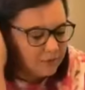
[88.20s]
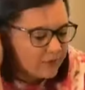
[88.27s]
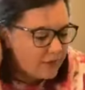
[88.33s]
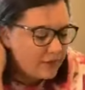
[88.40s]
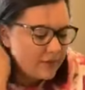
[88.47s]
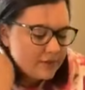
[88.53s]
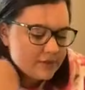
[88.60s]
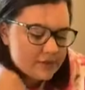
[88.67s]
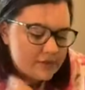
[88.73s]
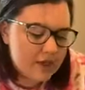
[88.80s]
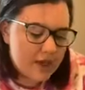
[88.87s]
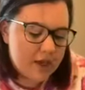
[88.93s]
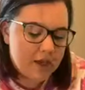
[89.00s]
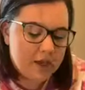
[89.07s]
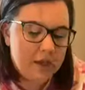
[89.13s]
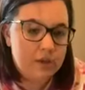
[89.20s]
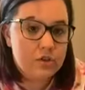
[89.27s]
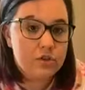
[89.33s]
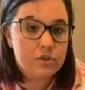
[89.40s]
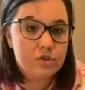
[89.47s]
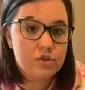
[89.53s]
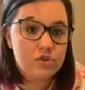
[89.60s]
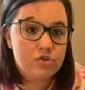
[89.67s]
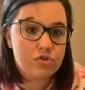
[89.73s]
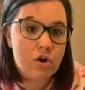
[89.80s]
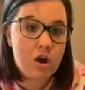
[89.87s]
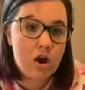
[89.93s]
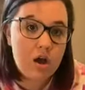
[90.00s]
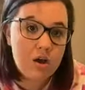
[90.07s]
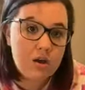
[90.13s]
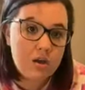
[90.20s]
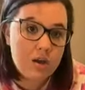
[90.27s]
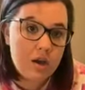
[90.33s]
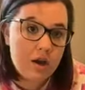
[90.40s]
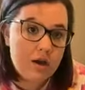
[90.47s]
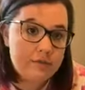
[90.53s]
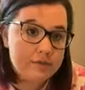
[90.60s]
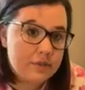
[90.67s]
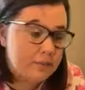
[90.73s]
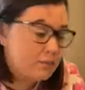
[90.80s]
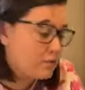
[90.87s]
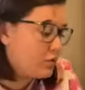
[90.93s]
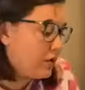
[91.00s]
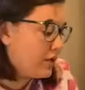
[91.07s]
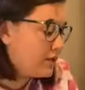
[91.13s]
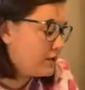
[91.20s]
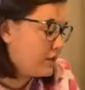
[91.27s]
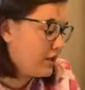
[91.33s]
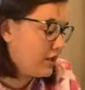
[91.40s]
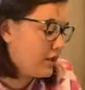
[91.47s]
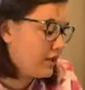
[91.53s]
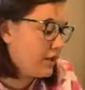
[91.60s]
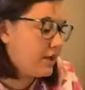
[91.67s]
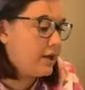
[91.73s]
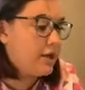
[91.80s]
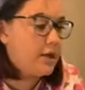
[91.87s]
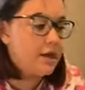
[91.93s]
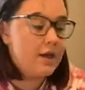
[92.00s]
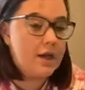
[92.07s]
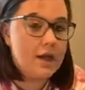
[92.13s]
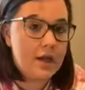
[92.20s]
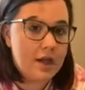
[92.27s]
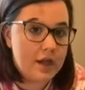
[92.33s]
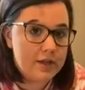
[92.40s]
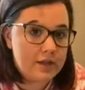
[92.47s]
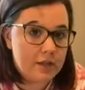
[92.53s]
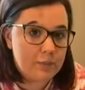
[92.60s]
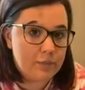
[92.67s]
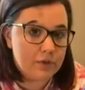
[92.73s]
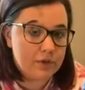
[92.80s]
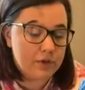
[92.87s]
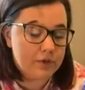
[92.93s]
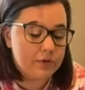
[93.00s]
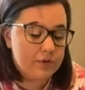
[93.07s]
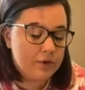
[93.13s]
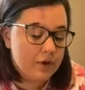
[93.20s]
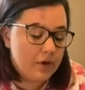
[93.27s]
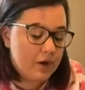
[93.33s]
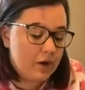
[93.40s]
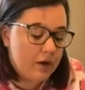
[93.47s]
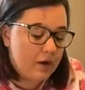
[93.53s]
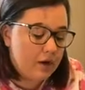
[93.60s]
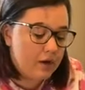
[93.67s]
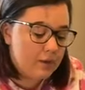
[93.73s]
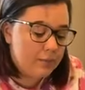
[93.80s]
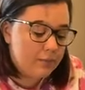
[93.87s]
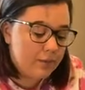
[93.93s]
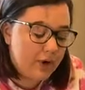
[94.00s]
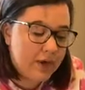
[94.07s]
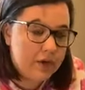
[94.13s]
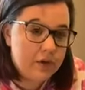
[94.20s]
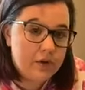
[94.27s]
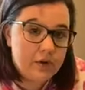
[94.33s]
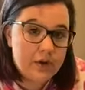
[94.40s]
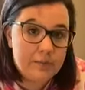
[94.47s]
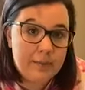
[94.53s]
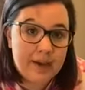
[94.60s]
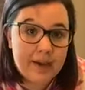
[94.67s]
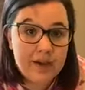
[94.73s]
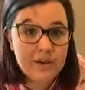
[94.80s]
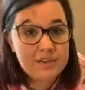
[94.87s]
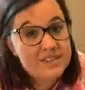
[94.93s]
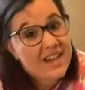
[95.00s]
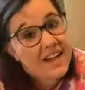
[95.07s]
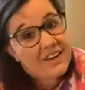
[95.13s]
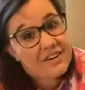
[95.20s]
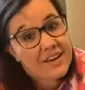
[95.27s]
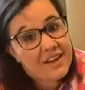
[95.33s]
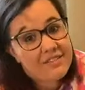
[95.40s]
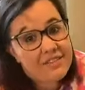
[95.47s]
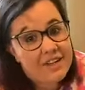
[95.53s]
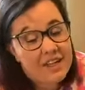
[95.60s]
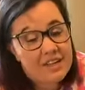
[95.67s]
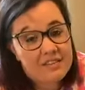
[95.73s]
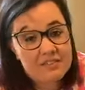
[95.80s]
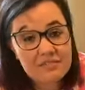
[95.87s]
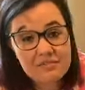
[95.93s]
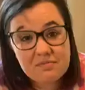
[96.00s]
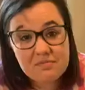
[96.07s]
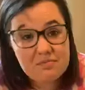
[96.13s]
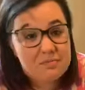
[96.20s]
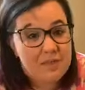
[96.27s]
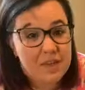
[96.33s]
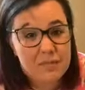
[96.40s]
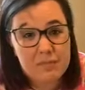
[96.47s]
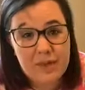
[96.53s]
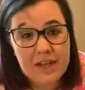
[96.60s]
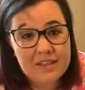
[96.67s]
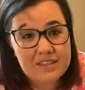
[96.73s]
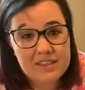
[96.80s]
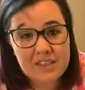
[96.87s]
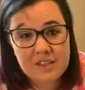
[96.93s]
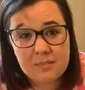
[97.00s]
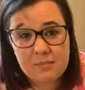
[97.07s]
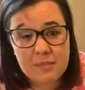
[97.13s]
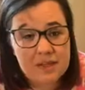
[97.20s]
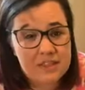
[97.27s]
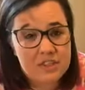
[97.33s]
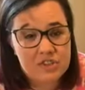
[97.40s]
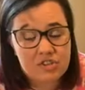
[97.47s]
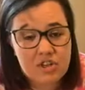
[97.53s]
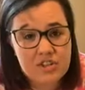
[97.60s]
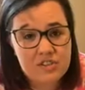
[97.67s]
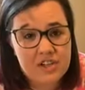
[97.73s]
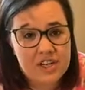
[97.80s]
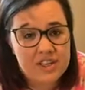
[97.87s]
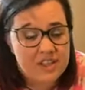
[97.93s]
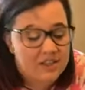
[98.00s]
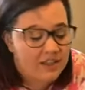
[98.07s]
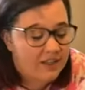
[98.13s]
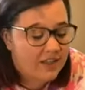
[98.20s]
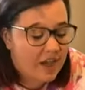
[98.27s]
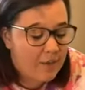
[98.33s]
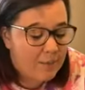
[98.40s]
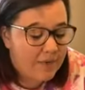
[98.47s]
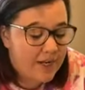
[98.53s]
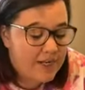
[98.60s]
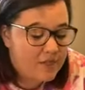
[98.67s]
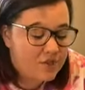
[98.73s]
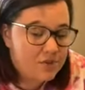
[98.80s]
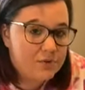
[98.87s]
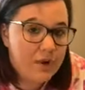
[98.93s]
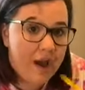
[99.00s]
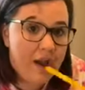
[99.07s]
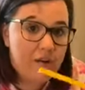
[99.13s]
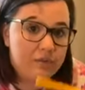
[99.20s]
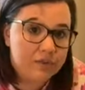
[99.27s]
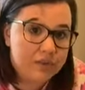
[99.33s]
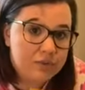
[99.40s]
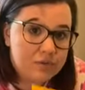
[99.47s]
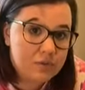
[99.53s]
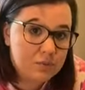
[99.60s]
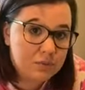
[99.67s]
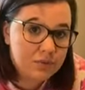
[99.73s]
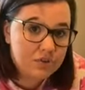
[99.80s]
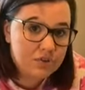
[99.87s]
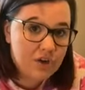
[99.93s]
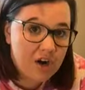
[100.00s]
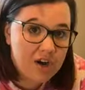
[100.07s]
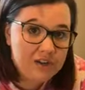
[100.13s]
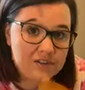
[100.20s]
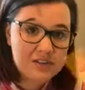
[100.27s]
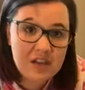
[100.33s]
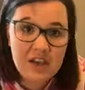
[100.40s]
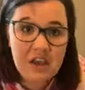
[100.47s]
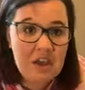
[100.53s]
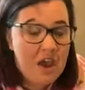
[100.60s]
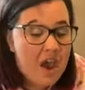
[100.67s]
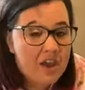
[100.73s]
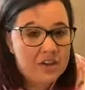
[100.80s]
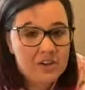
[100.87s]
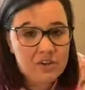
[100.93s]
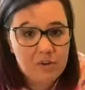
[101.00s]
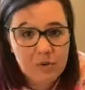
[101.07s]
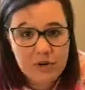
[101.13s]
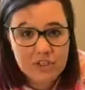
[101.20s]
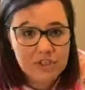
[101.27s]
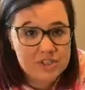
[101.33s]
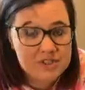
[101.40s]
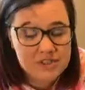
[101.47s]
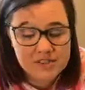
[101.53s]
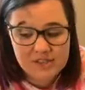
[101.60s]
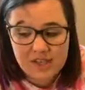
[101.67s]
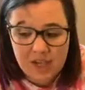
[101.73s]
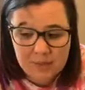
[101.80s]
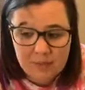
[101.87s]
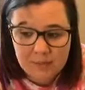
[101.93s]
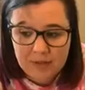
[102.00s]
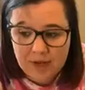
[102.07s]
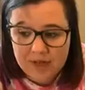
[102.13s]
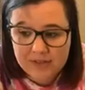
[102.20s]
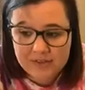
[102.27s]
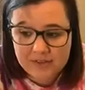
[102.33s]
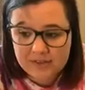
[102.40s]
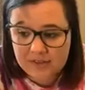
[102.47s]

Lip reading: is a straw of some sort and a balloon. I know in my house I don't have any like plastic bendy straws or anything like that, but I do have reusable straws and it'll work just the same. I'm not,